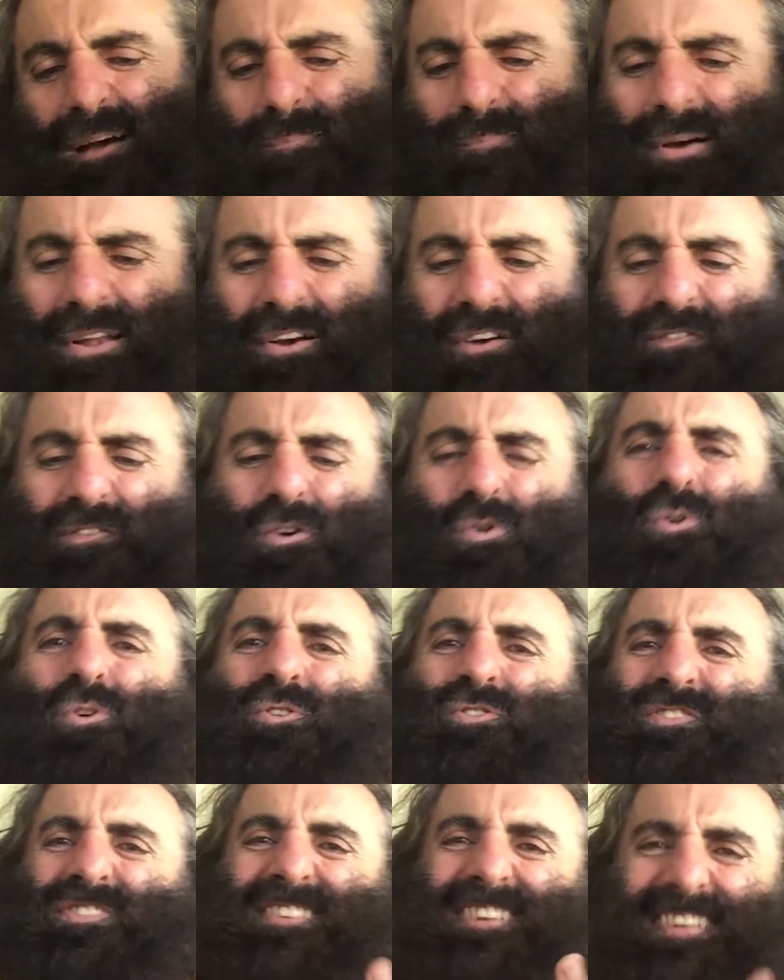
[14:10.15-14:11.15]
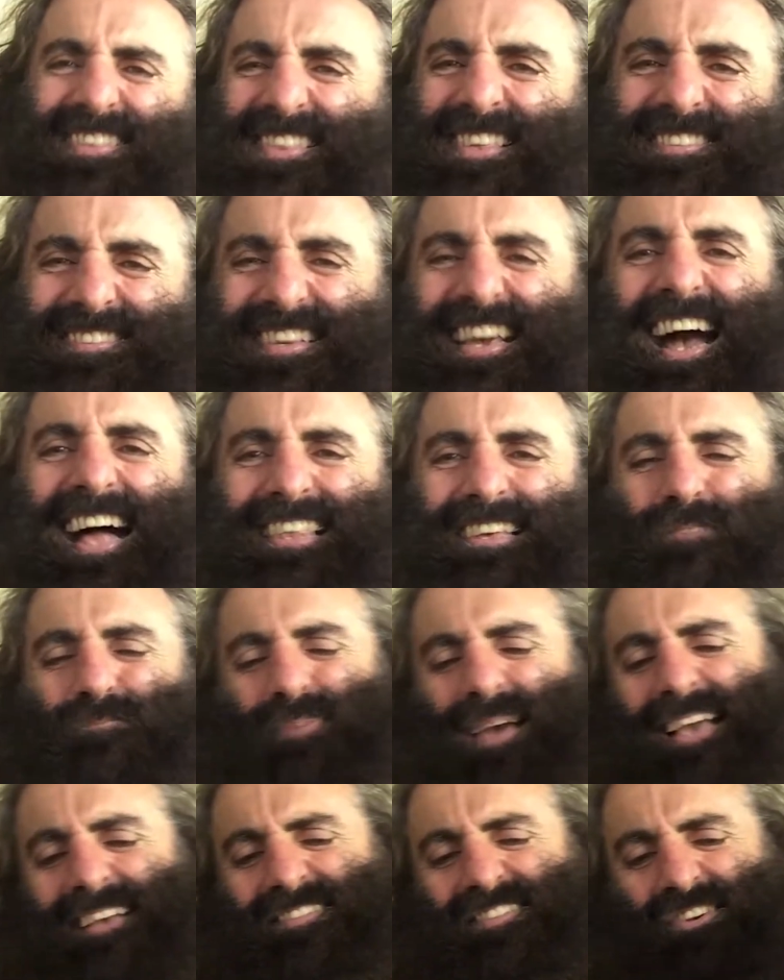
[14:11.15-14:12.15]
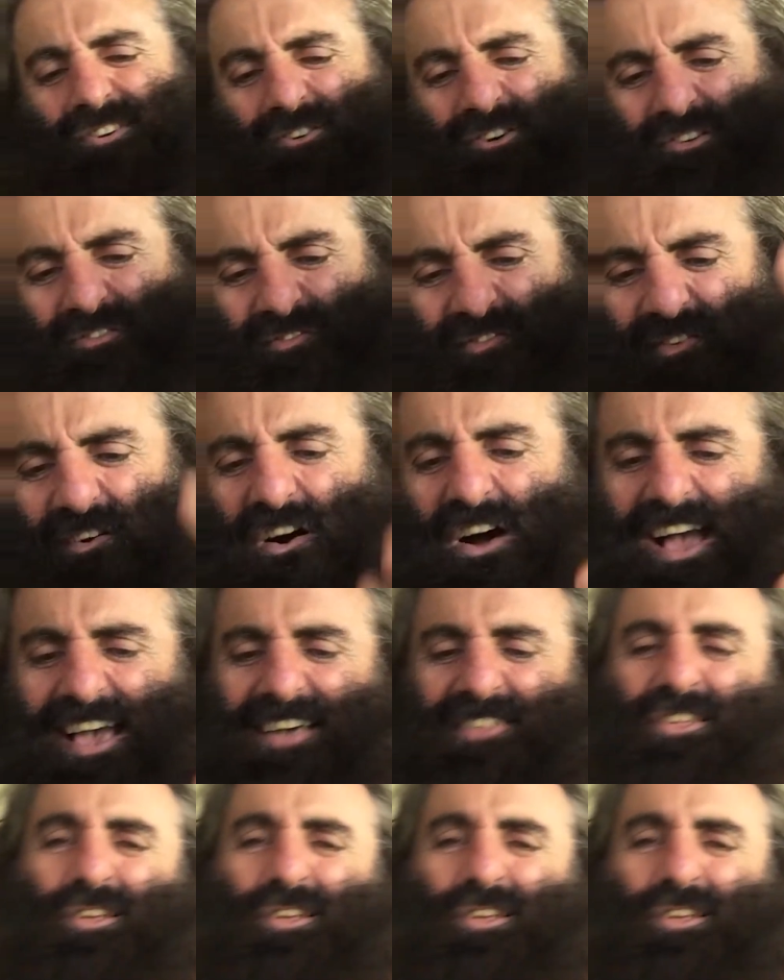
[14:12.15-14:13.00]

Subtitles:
But of course, the scarlet banksia and fire,